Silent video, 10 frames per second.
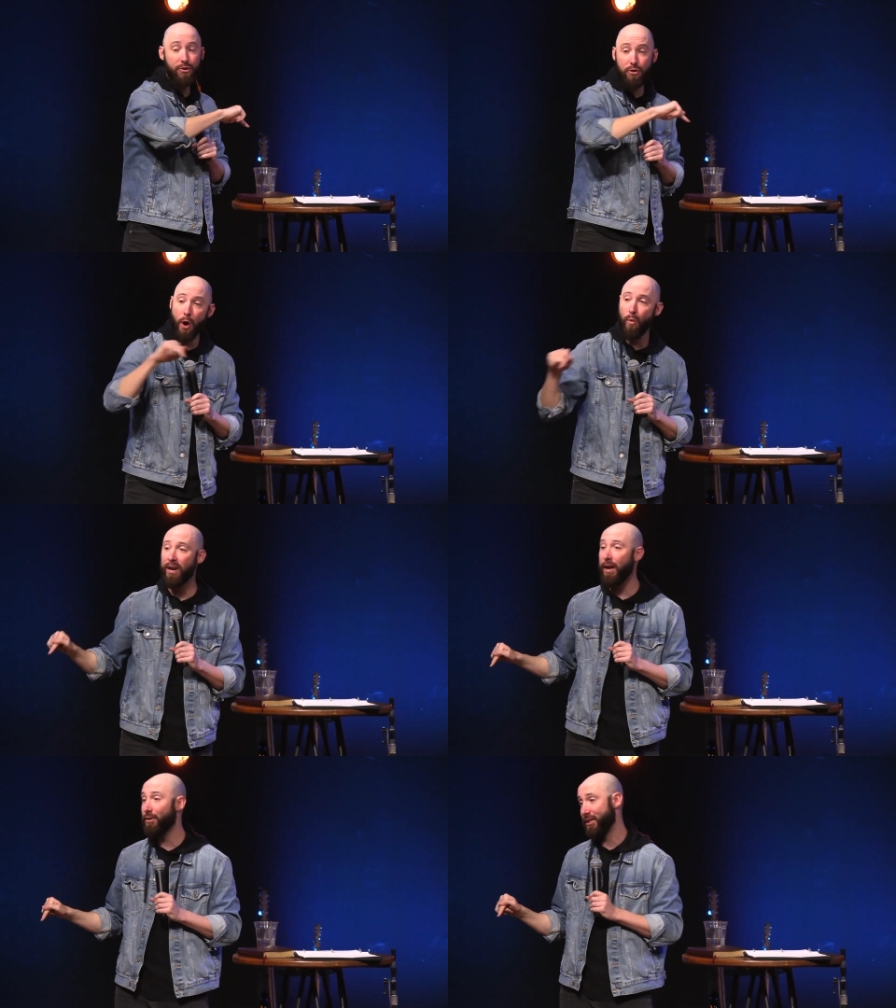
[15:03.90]
no
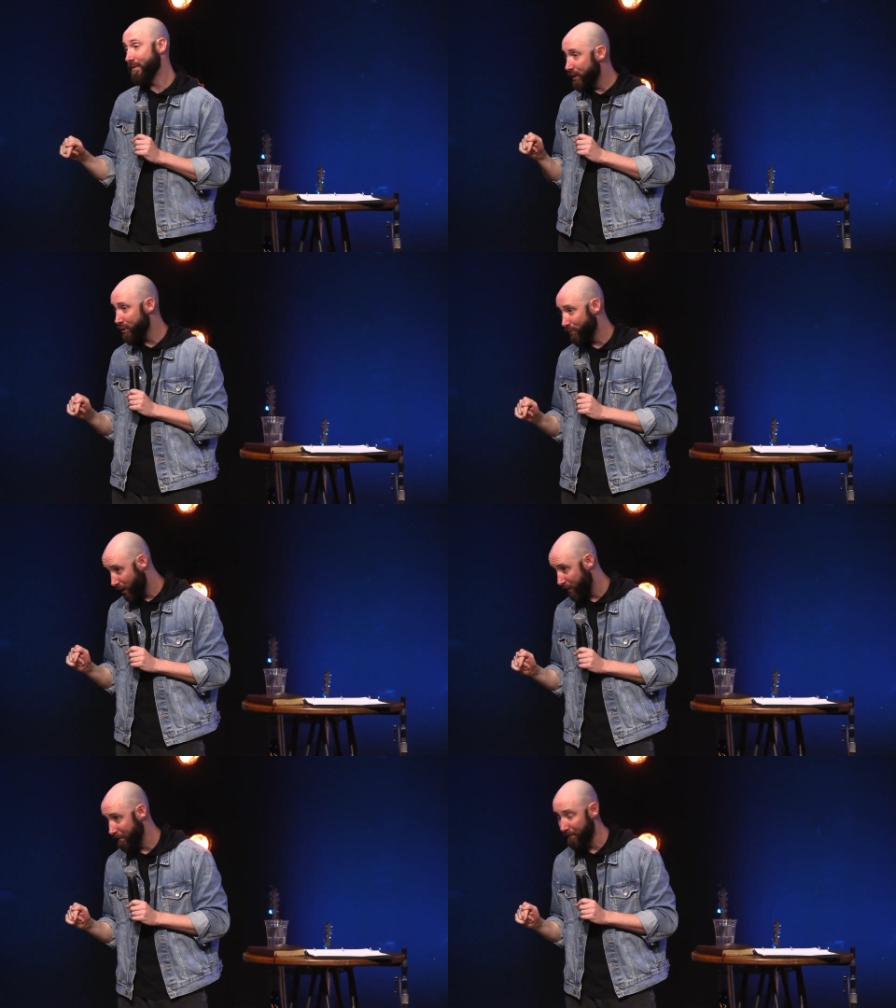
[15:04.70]
one else in this
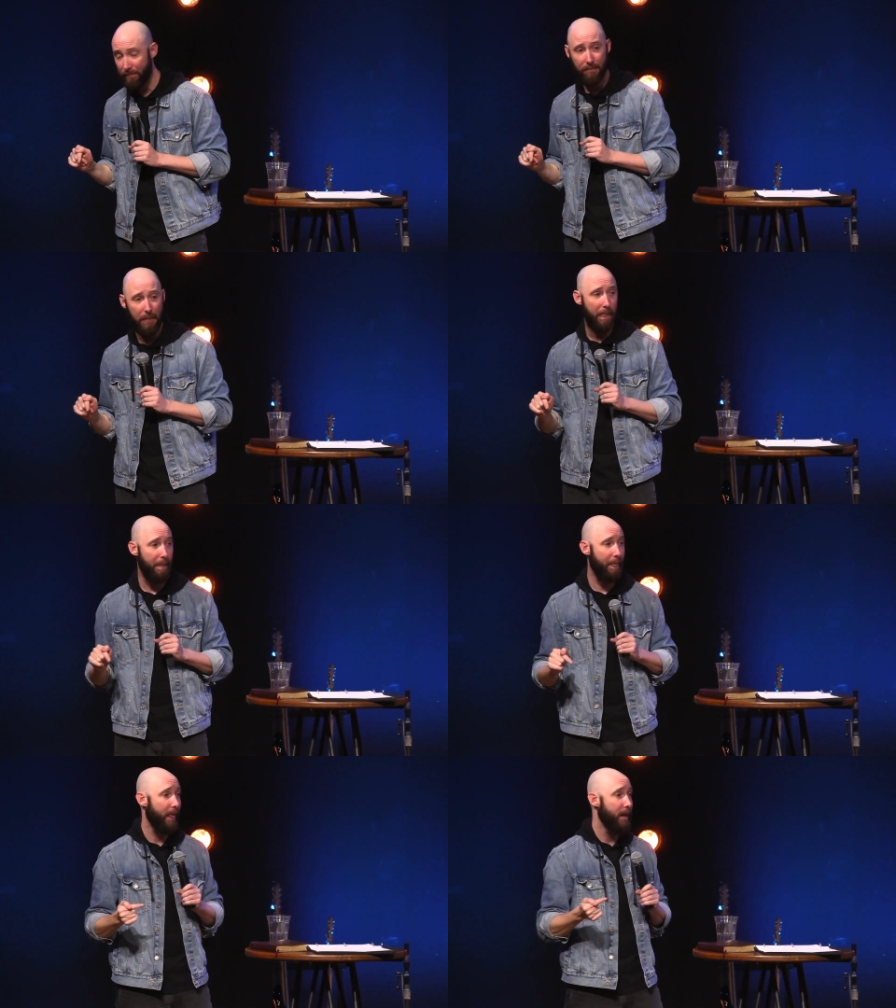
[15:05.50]
room.
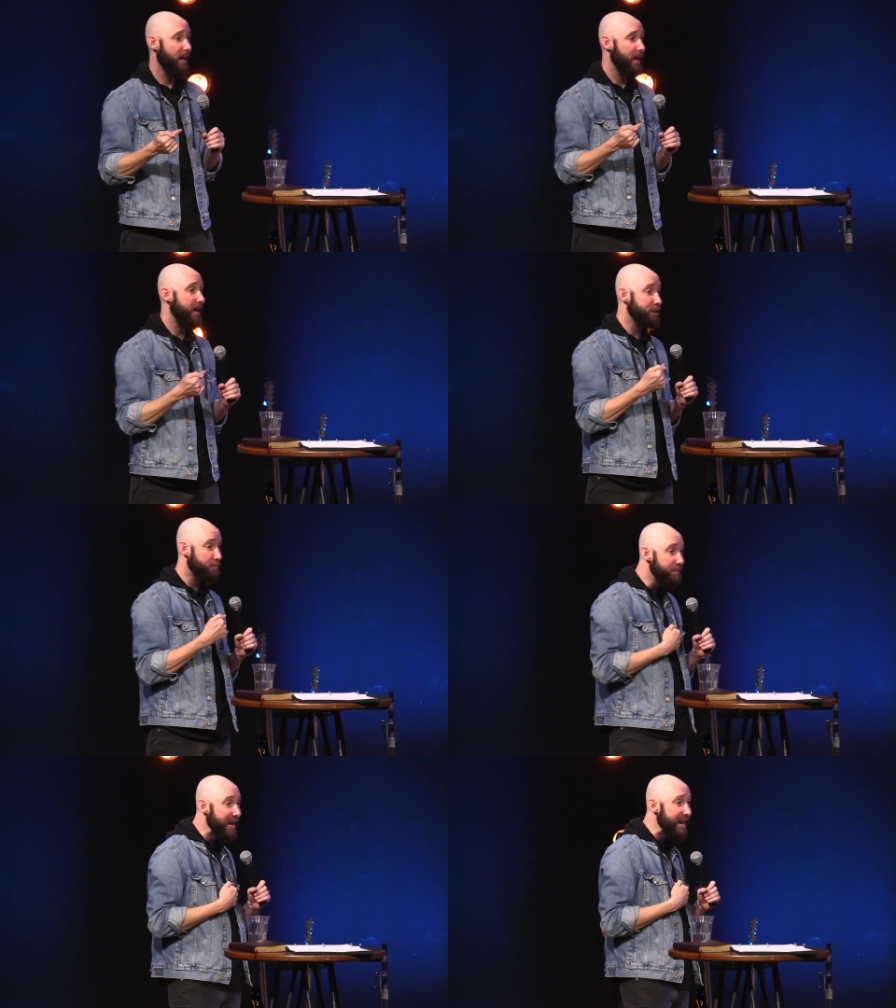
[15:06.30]
It's
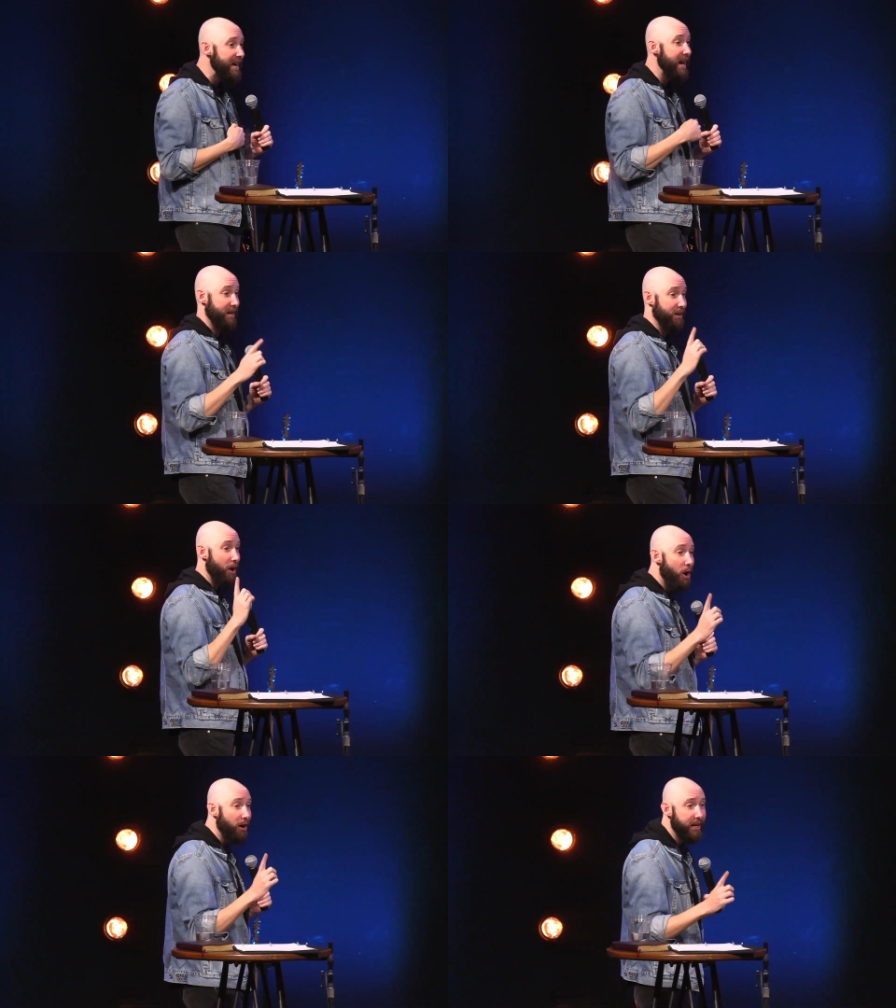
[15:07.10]
me and an
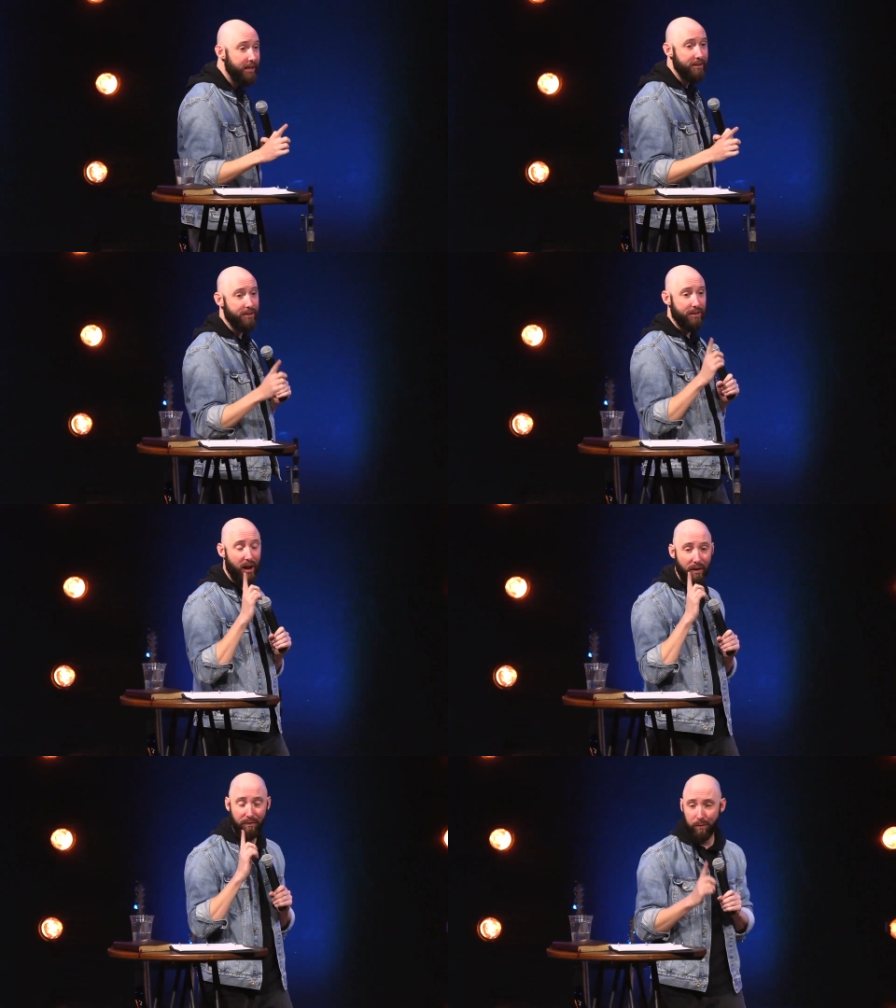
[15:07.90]
audience
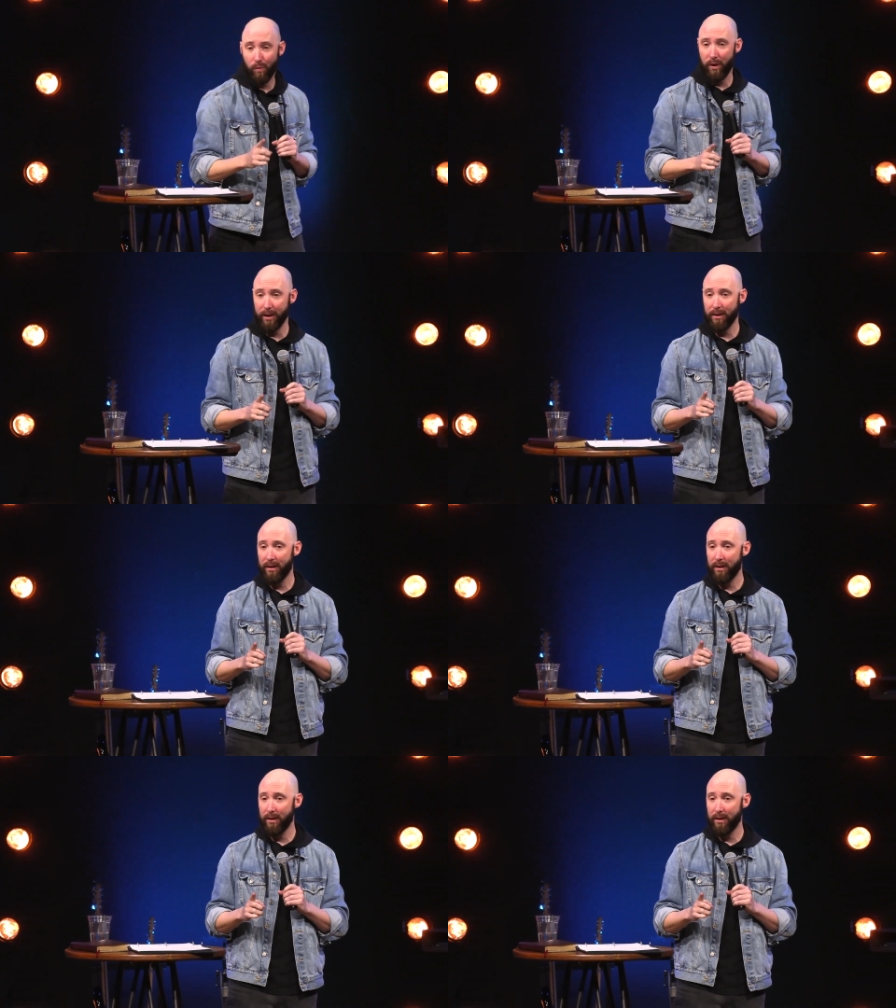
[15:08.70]
of one.